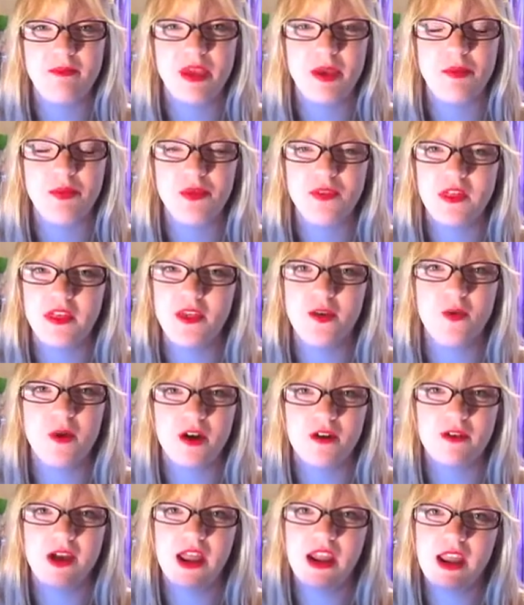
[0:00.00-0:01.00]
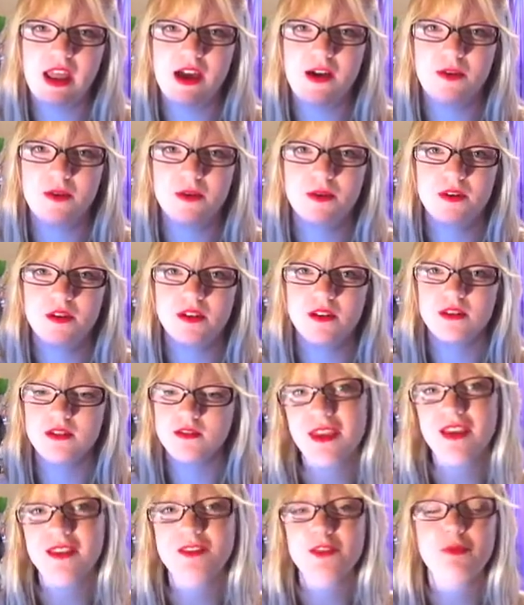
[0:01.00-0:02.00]
people that you are right now.
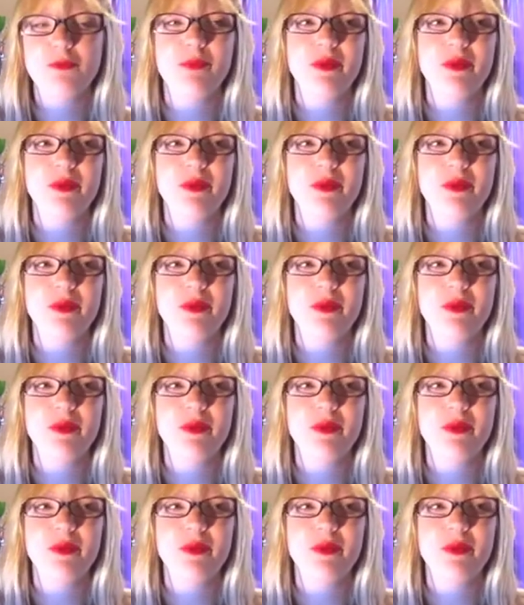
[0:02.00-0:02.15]
Because you